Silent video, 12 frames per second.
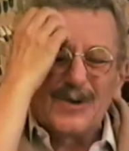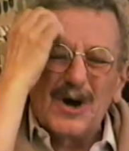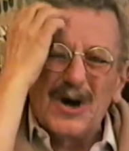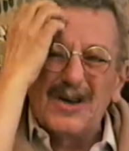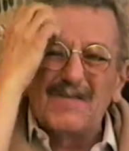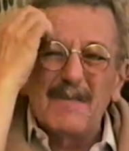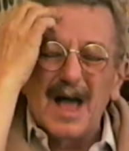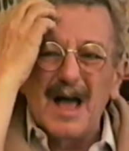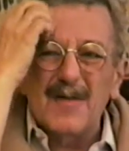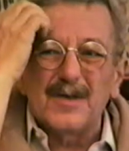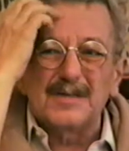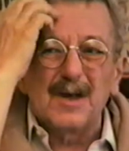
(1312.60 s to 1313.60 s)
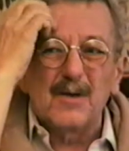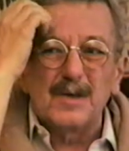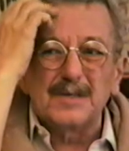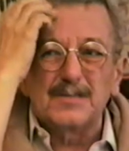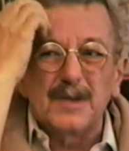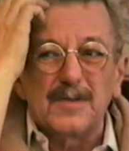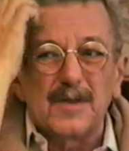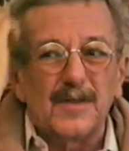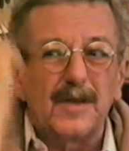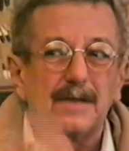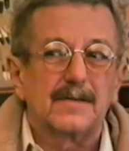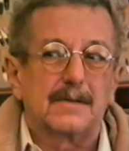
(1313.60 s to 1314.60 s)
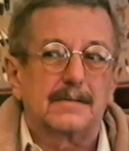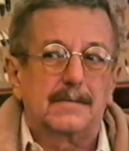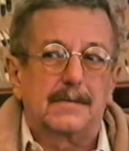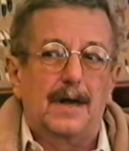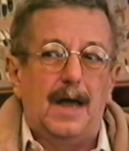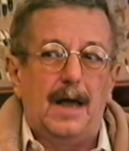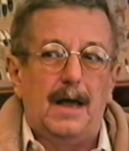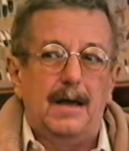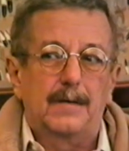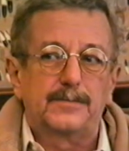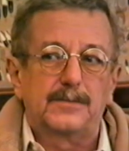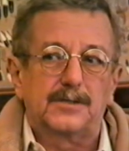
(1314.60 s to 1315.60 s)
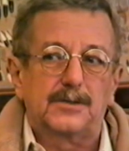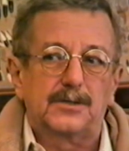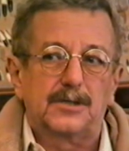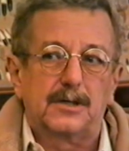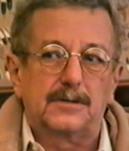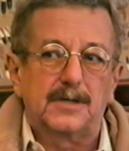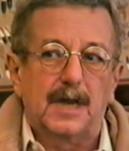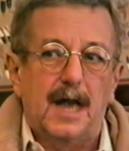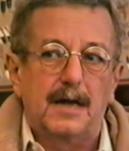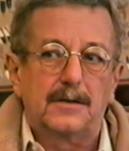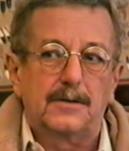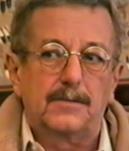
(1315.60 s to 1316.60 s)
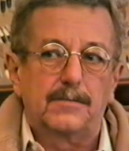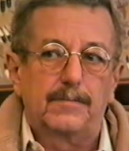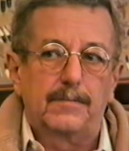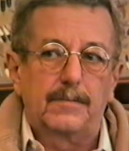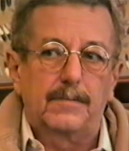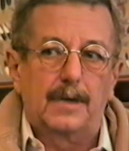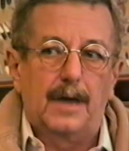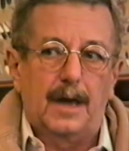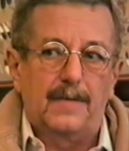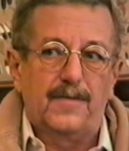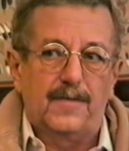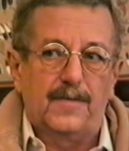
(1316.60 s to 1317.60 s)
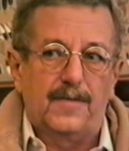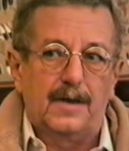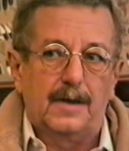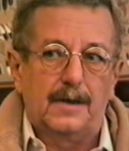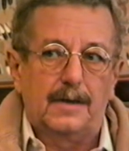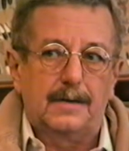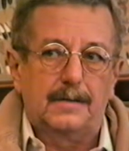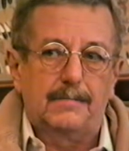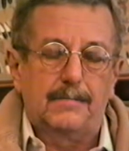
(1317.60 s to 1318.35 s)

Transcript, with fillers: Word of mouth has always been the thing that helps the shows that I do, I think.